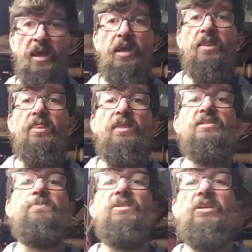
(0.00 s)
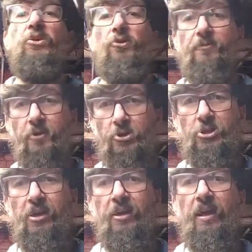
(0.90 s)
This particular
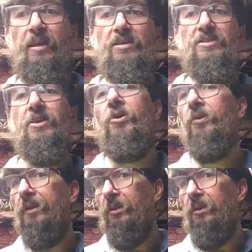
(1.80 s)
version is currently